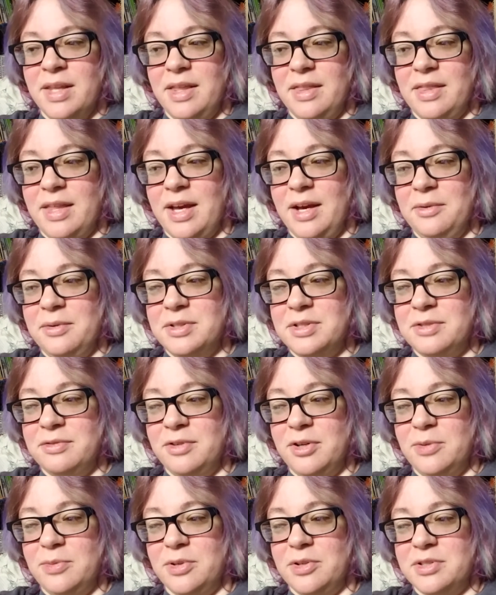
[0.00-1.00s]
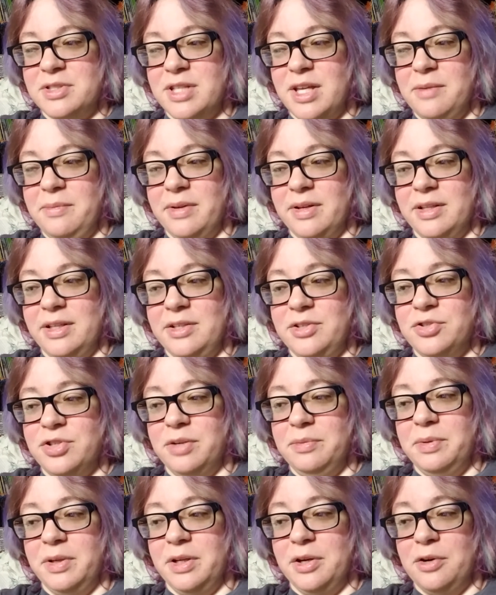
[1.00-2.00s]
That was Phobos epically
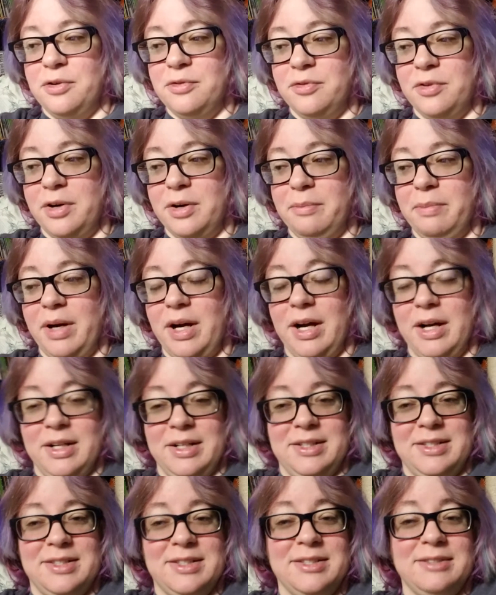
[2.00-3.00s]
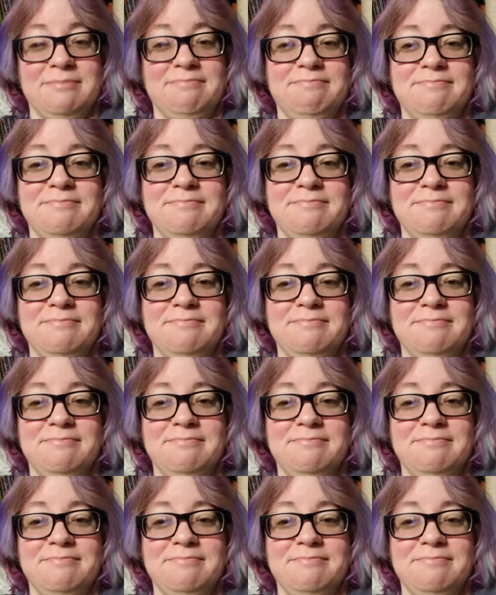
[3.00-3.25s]
tripping over a box.